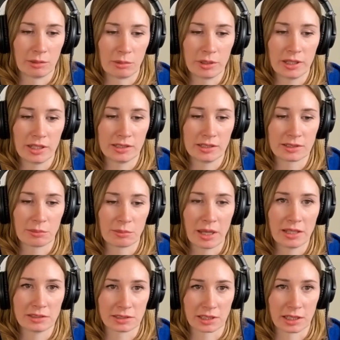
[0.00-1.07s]
is
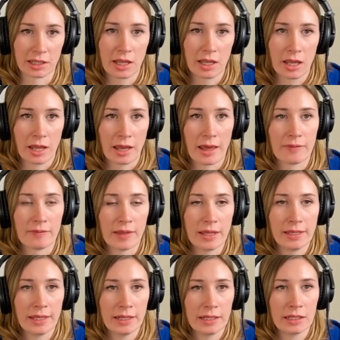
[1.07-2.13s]
amazing. And they
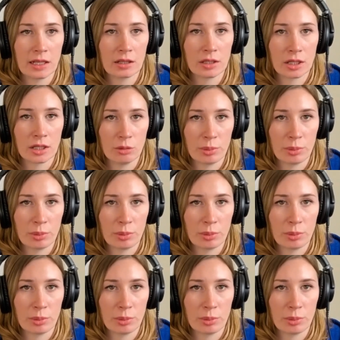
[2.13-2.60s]
get in a little